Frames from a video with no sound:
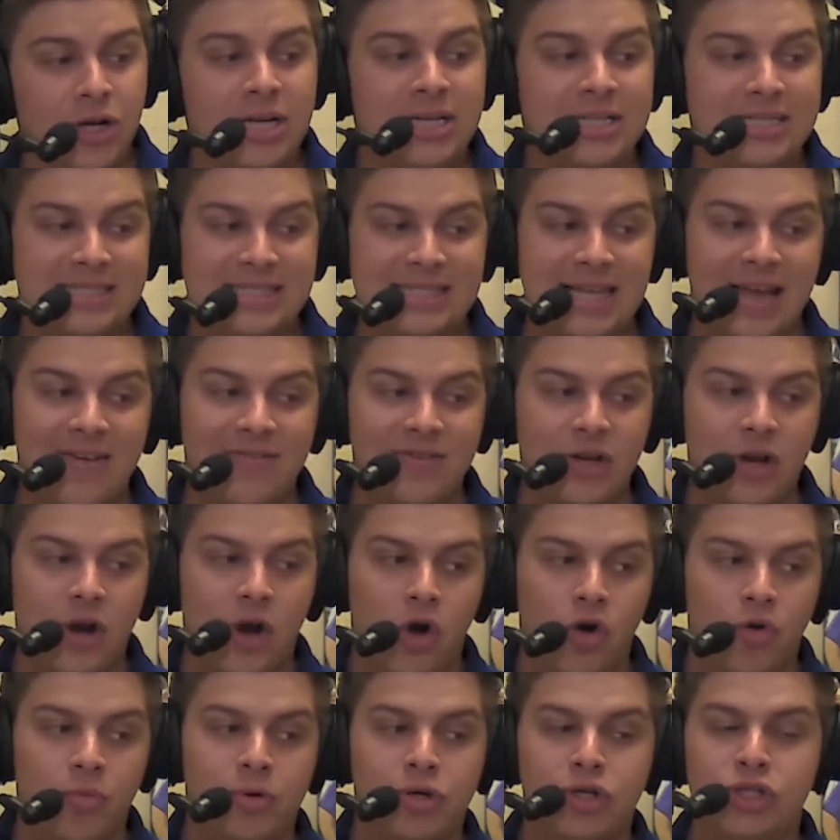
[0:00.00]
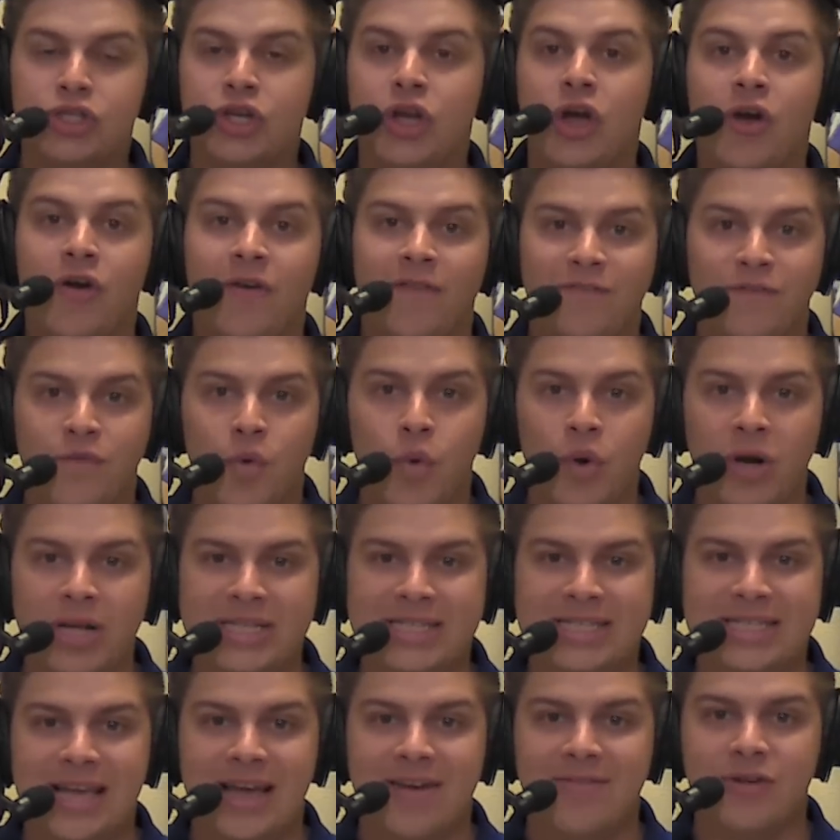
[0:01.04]
7 homers,
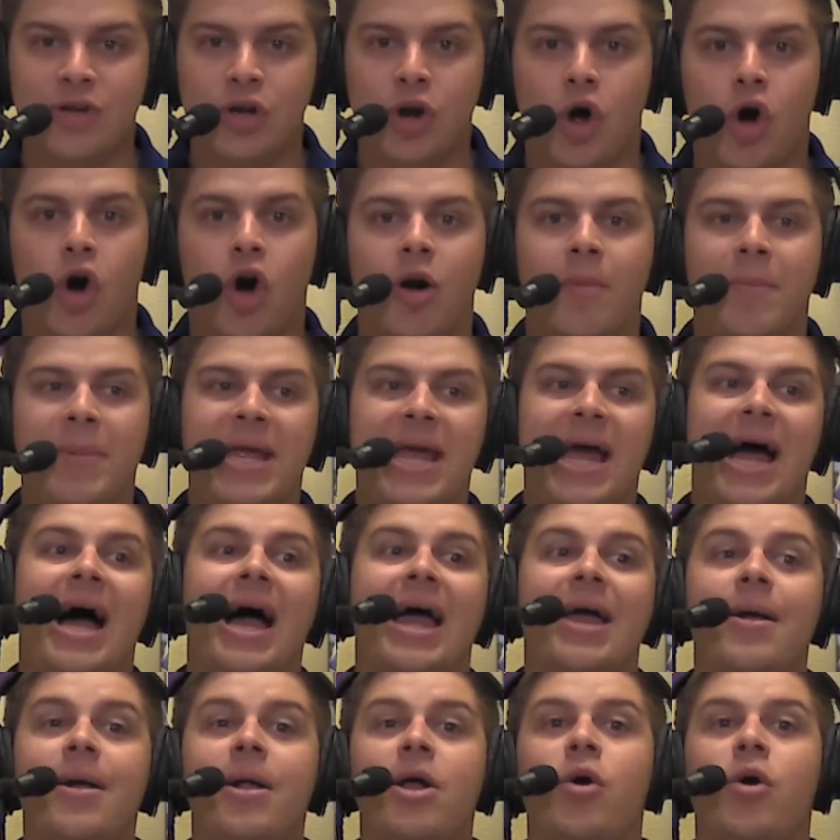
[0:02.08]
47 RBI.